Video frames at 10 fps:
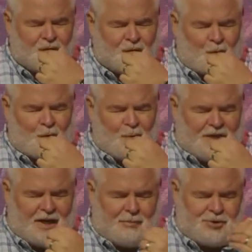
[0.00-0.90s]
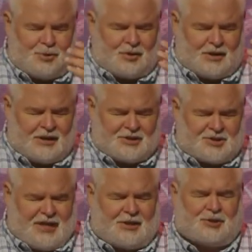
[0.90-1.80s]
Lord, we come to a
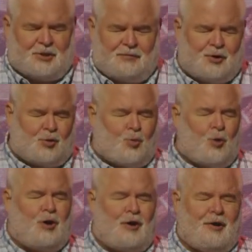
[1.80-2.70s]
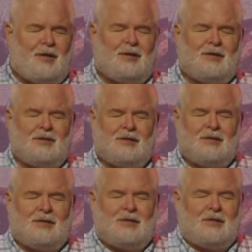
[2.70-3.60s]
section of your word
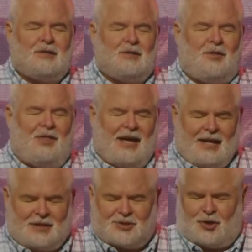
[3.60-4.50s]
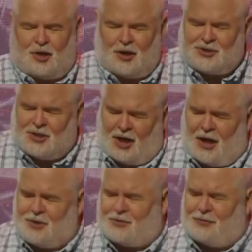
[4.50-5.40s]
that has caused
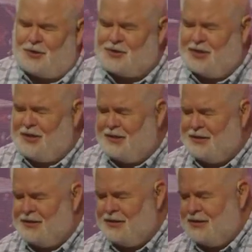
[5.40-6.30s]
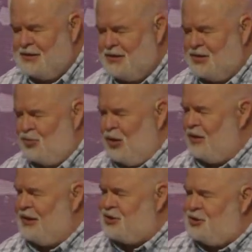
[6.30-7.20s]
controversy where
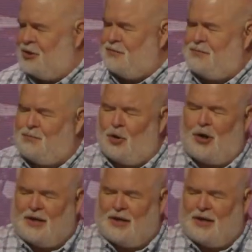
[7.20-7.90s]
it should have brought